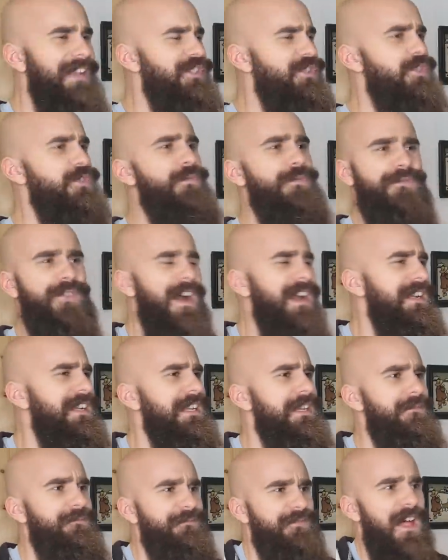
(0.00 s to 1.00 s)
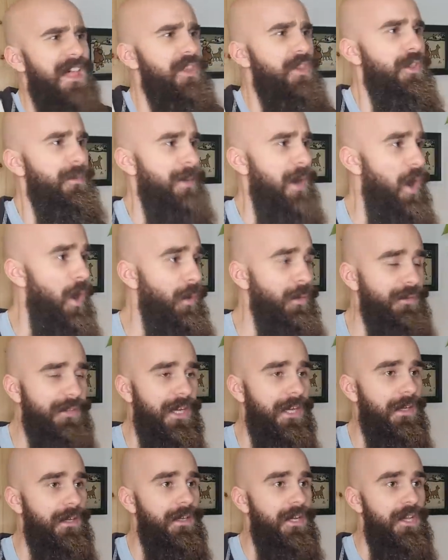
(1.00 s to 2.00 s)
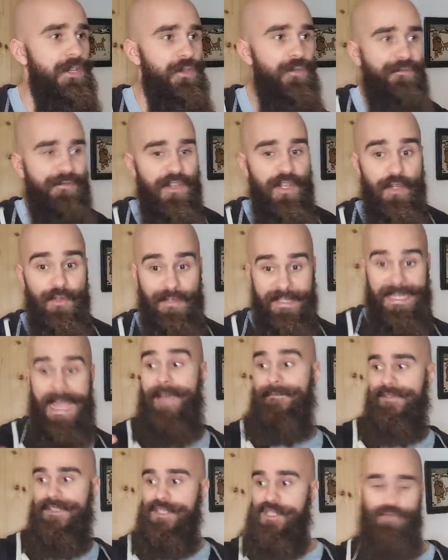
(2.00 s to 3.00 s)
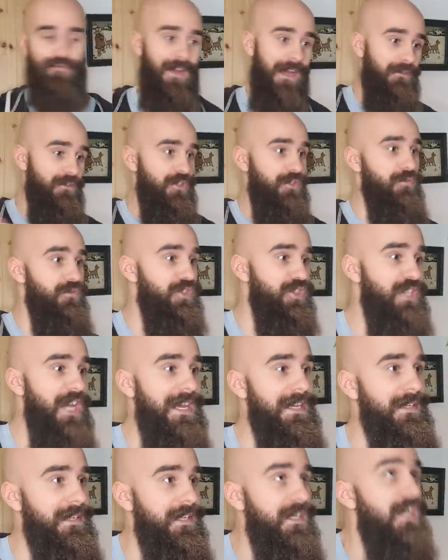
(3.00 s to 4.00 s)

as you finally fell the Beholder, you feel the caverns around you shake.